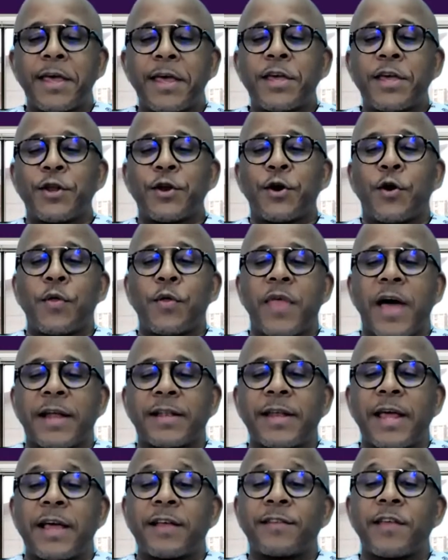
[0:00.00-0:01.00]
You know,
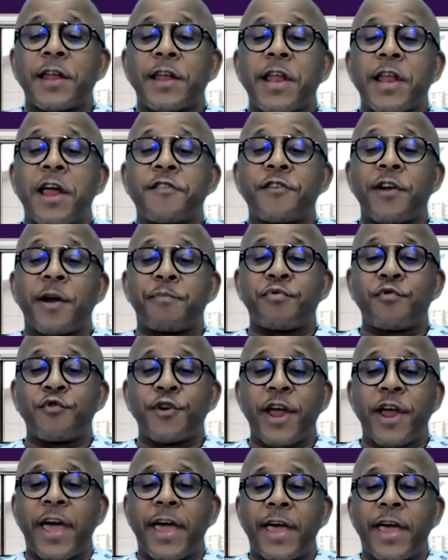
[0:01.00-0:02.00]
that as an
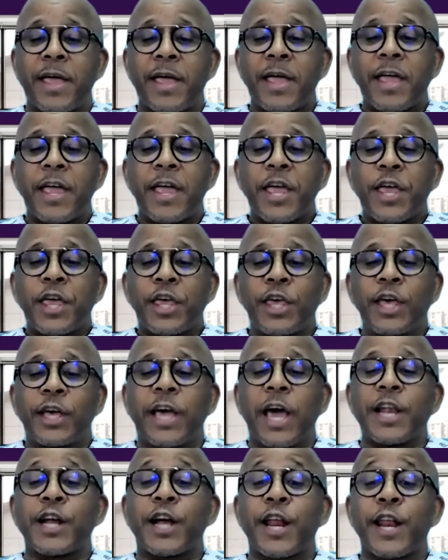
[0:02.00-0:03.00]
entrepreneur, he
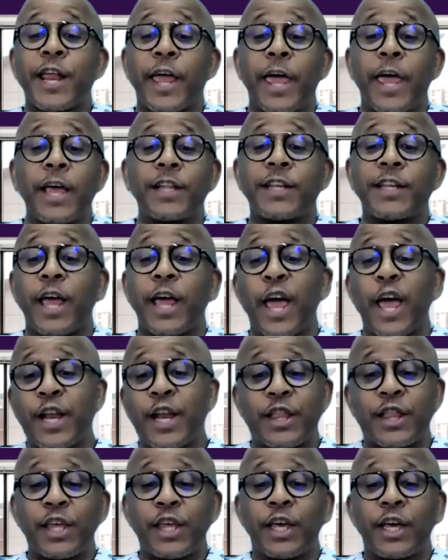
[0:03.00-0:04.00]
can create
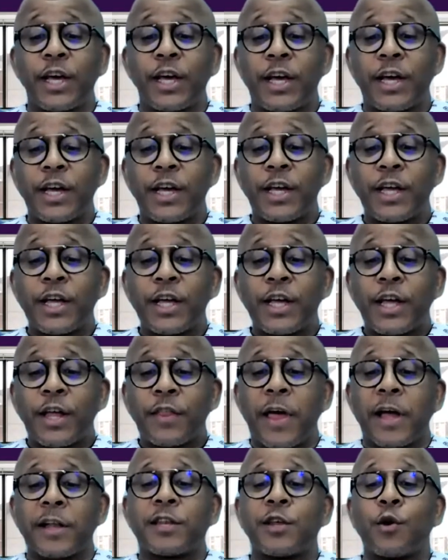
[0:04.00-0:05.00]
anything
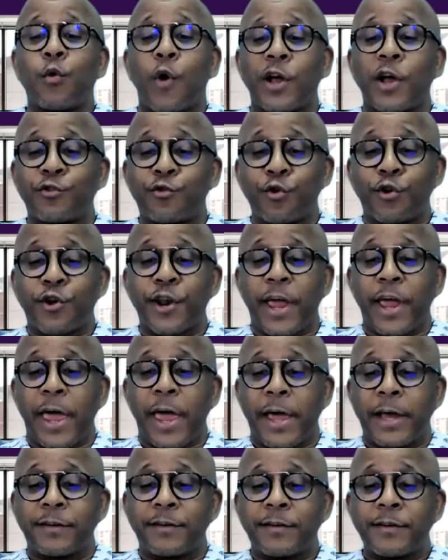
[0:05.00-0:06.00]
that he wants to
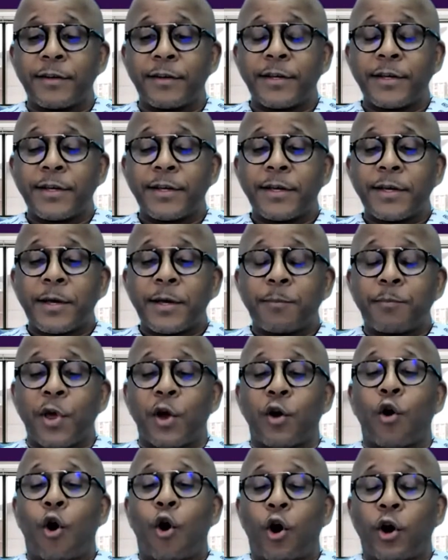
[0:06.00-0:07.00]
create
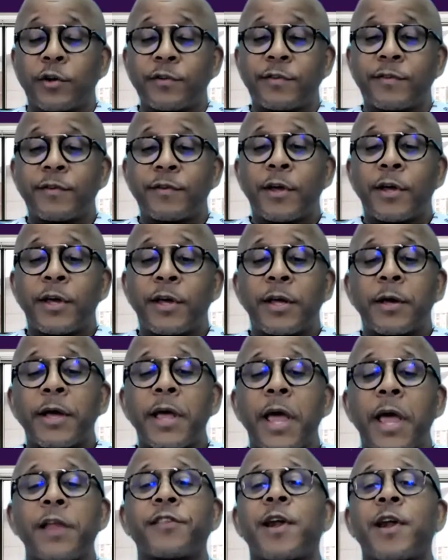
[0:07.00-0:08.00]
because
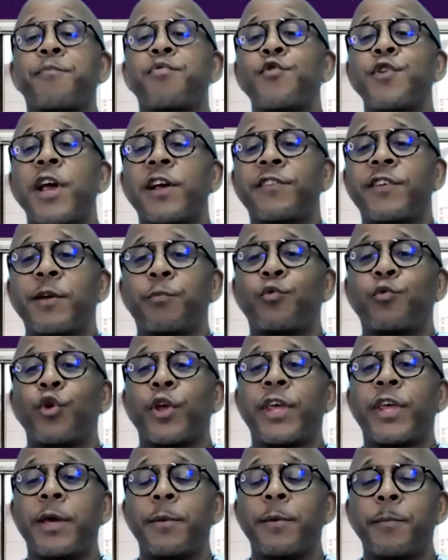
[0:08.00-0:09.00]
entrepreneurship to
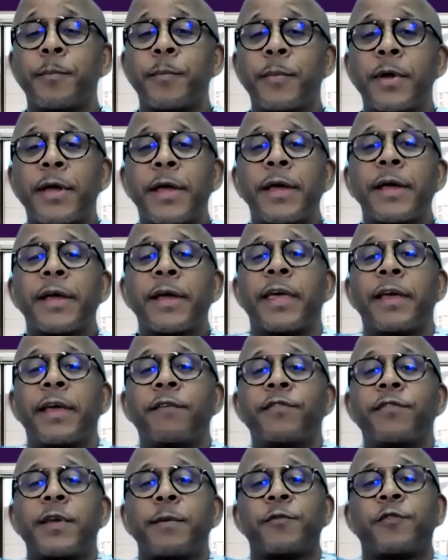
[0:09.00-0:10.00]
him
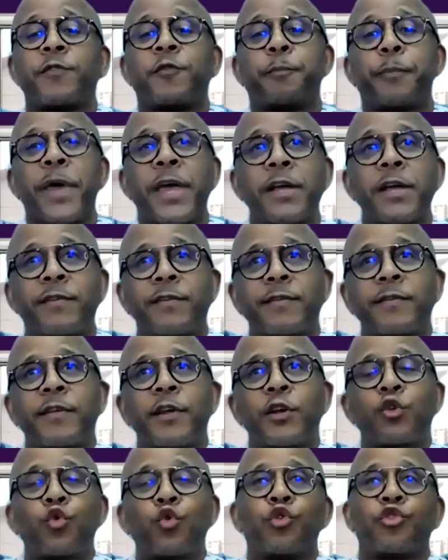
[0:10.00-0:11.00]
gives him space
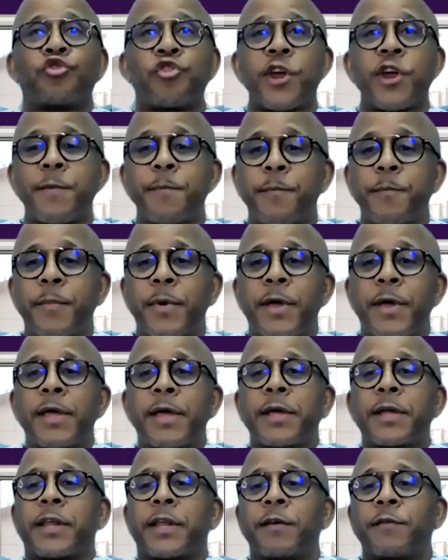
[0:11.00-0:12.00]
to dream,
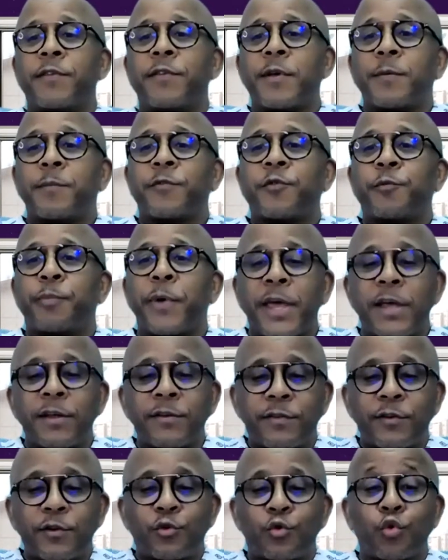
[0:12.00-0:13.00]
gives him
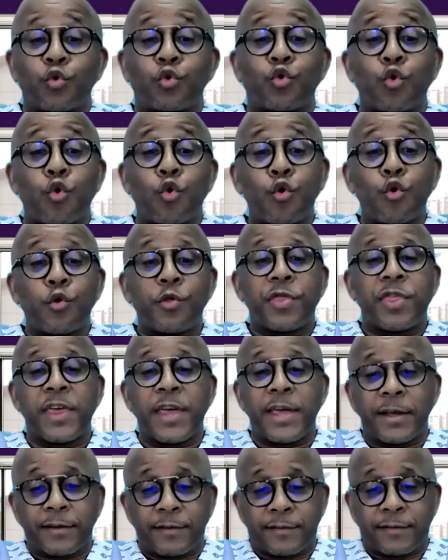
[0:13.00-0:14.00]
space to do
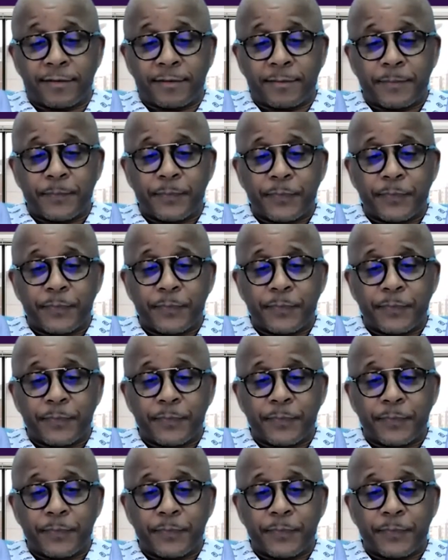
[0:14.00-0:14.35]
things.